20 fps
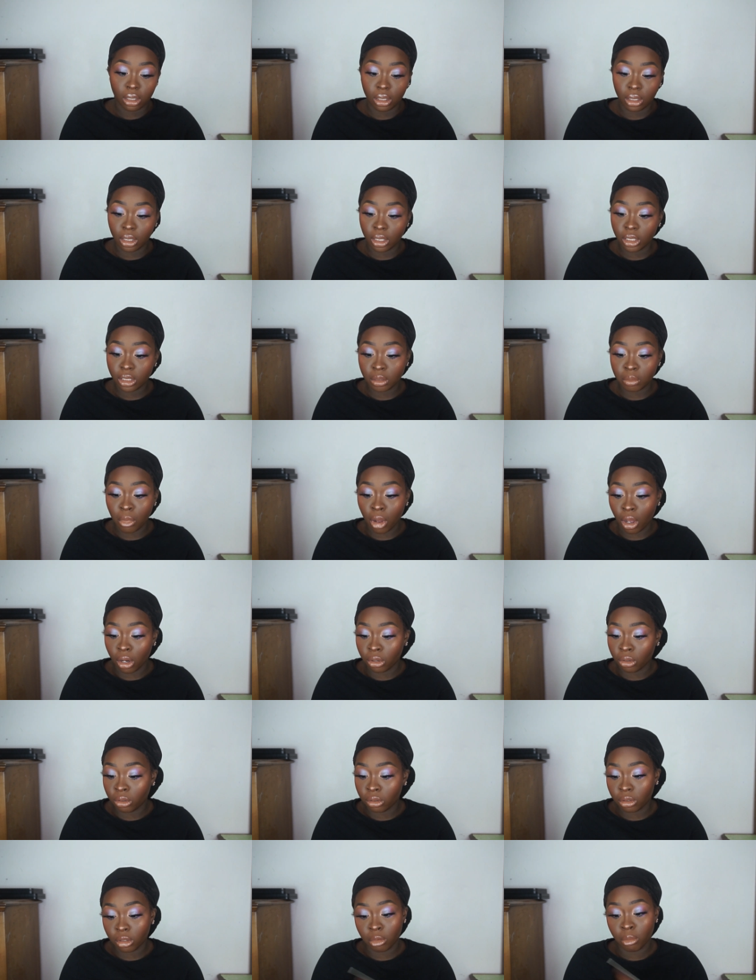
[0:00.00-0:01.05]
this
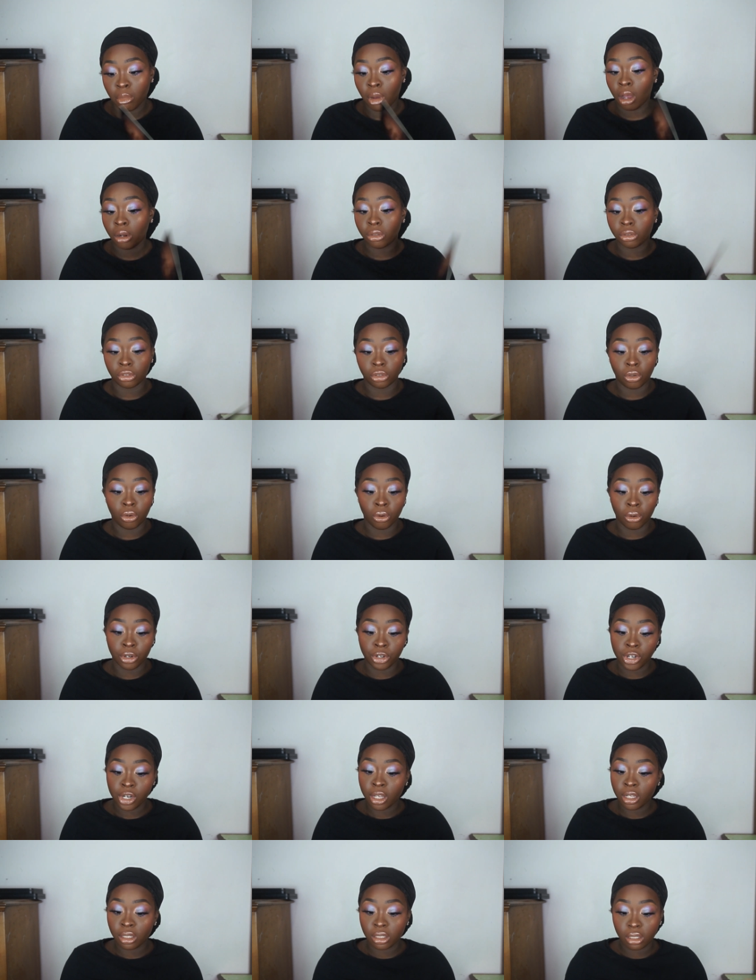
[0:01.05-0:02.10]
model, the model's
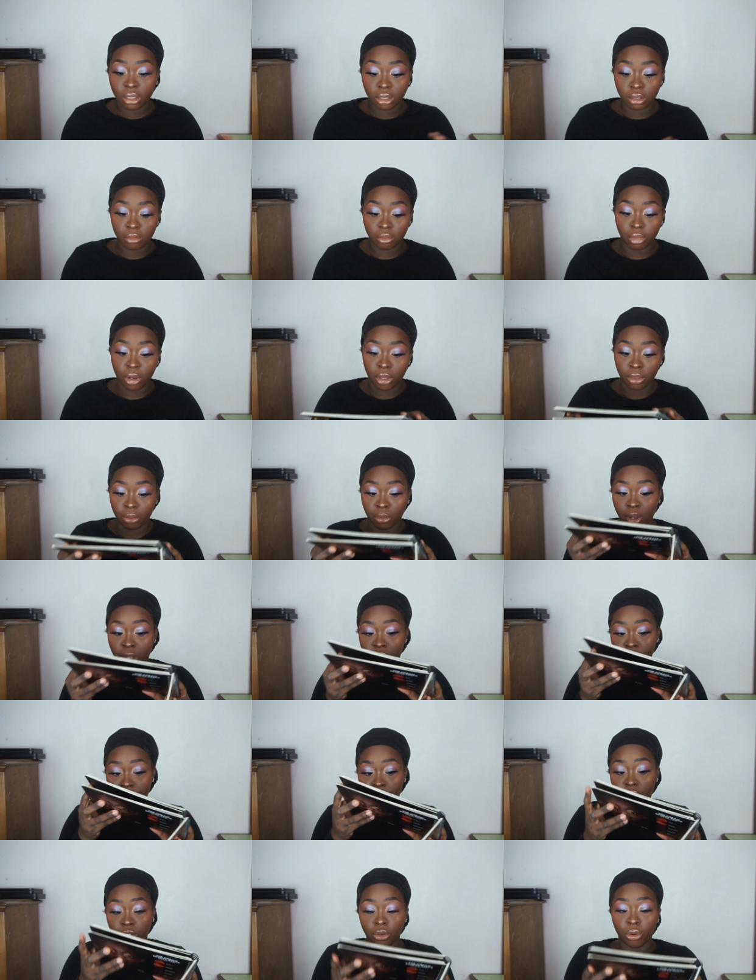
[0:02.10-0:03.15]
gorgeous, by the way.
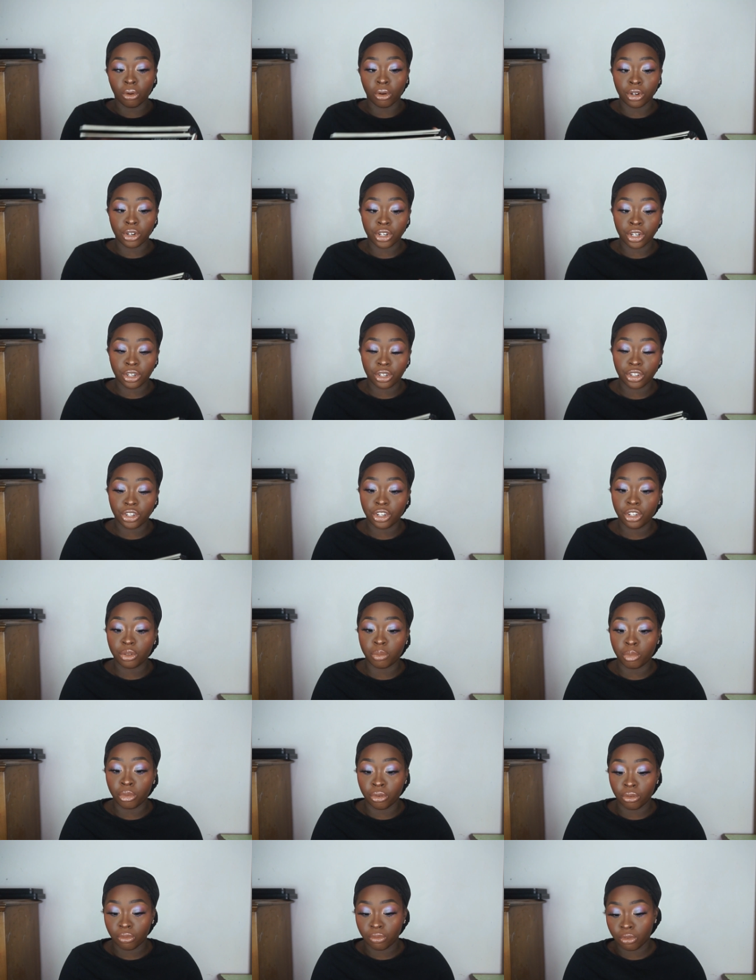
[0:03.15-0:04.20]
She's gorgeous, she's
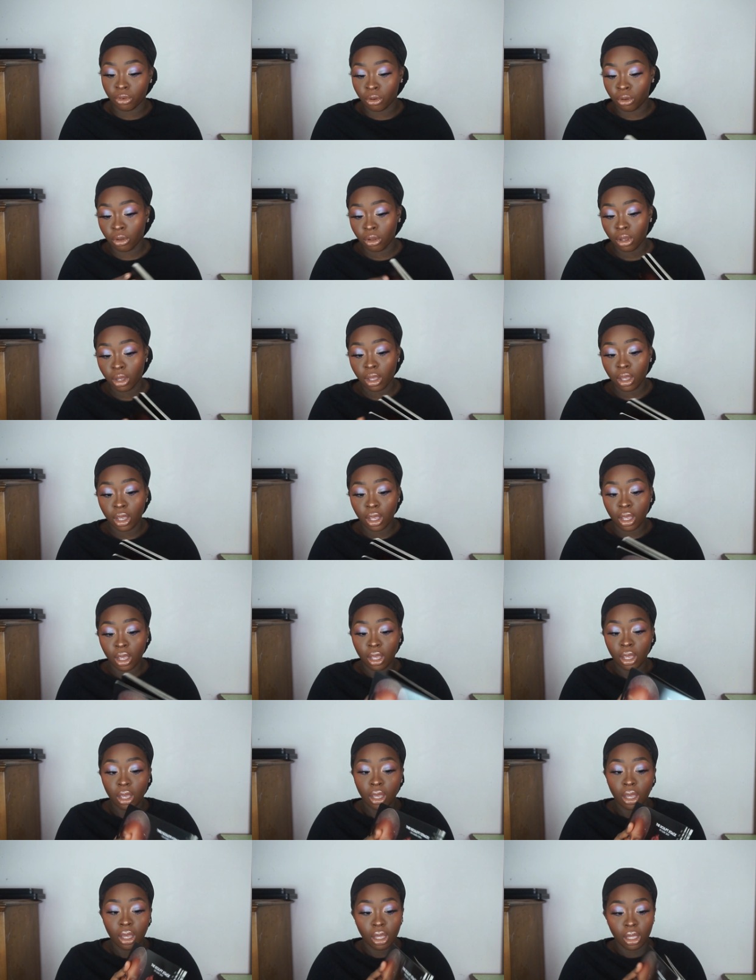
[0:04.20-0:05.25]
beautiful.
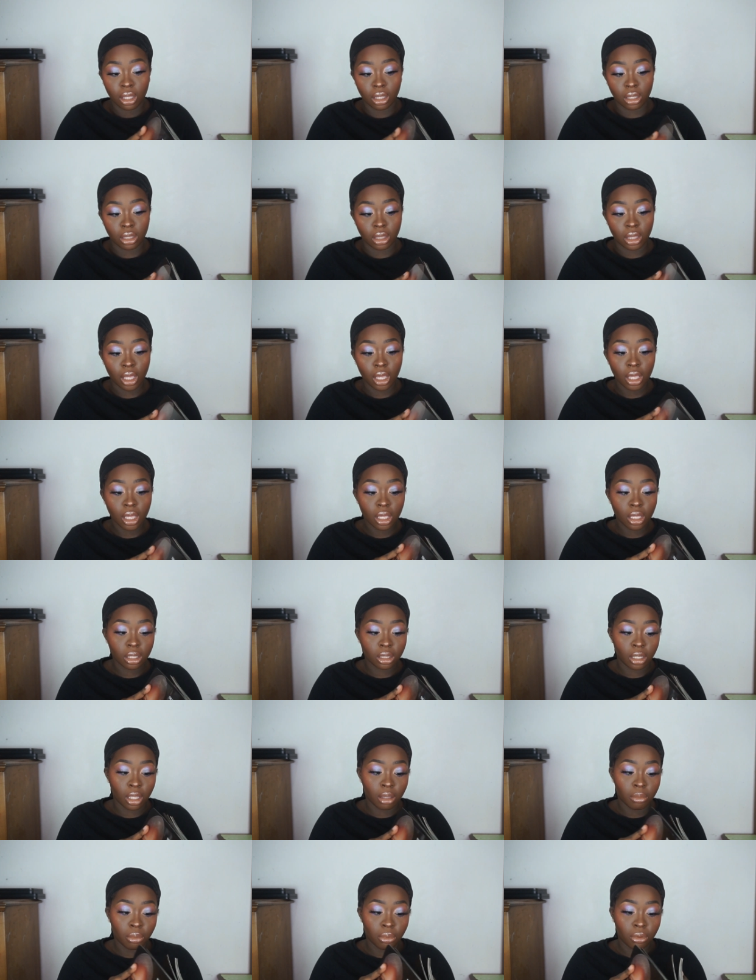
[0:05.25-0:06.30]
They
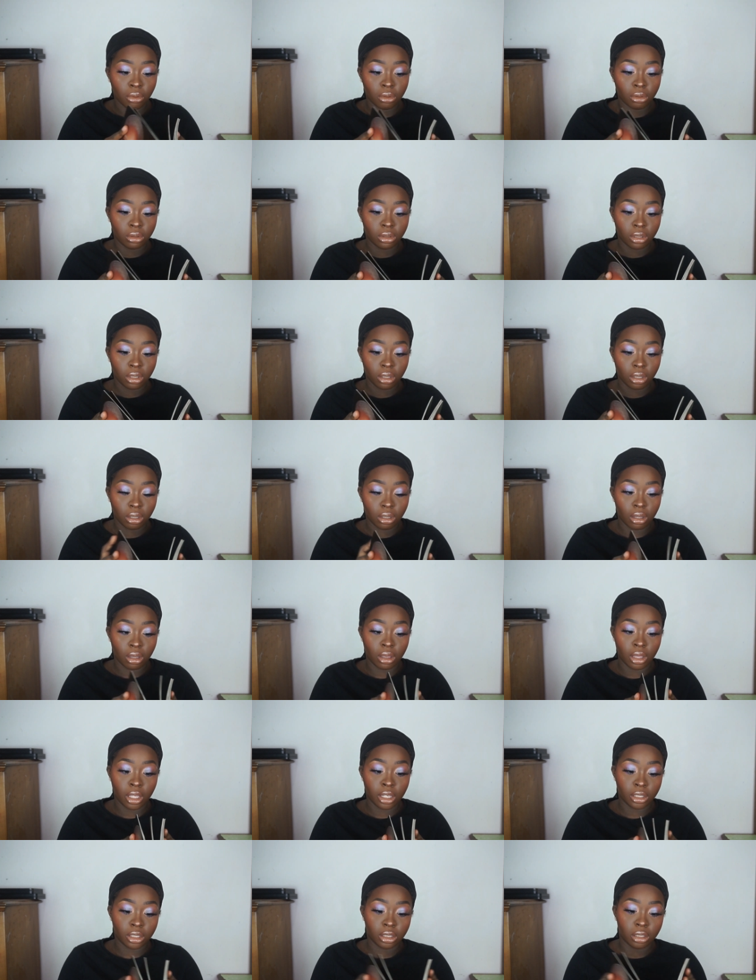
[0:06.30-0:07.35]
labeled
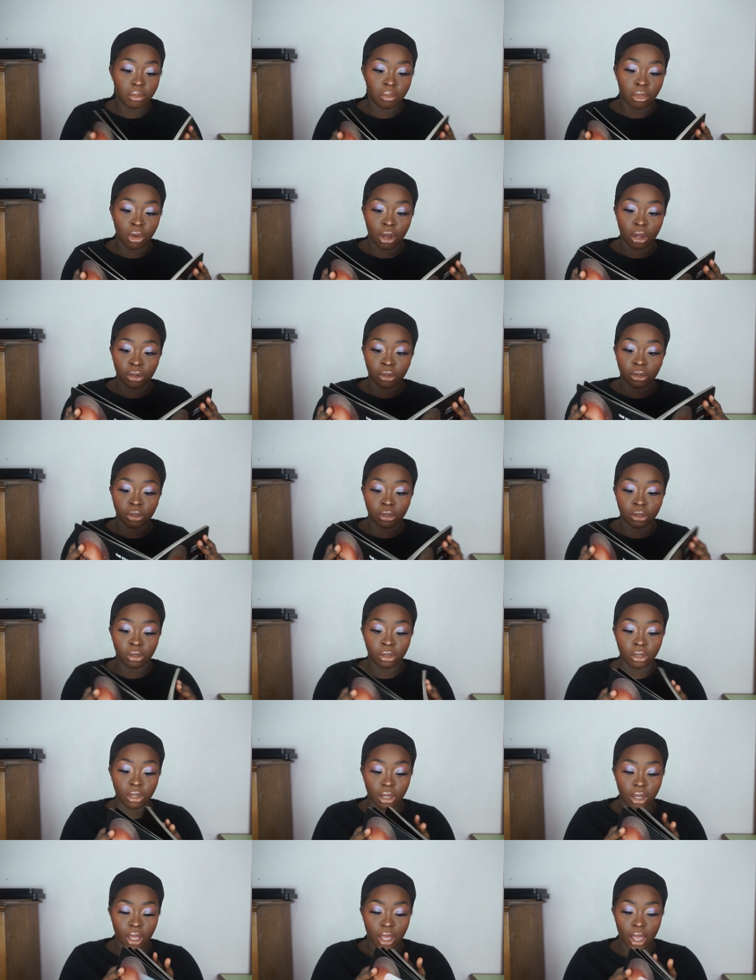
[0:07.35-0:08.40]
this
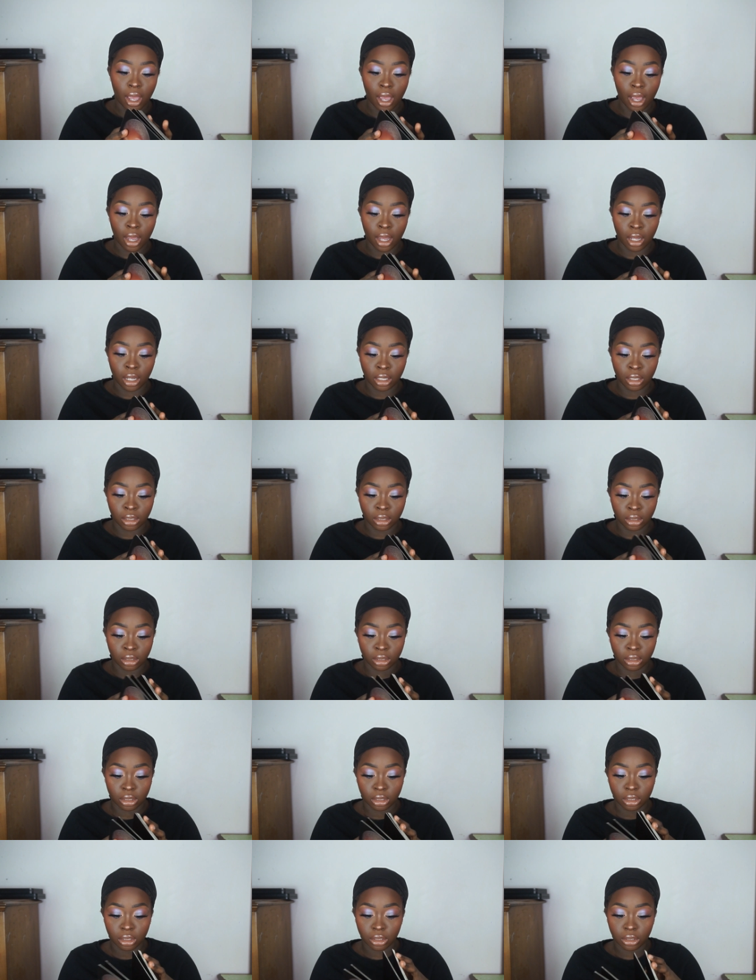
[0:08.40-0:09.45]
model
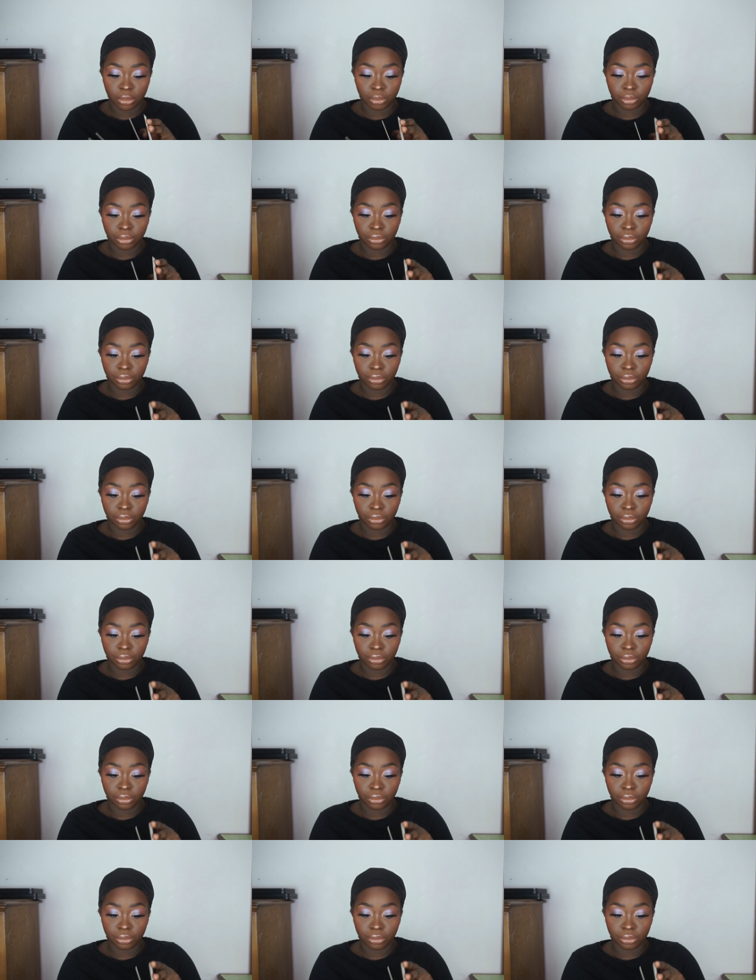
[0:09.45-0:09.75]
as,